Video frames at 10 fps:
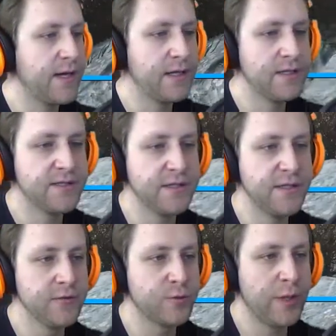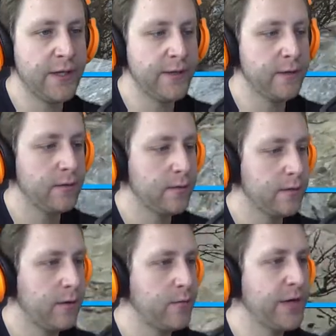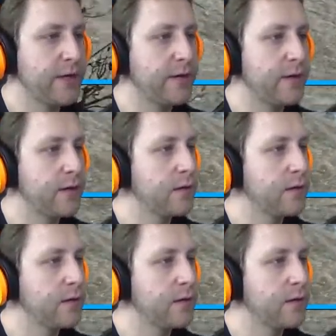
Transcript: that is a huge plane. Oh my god.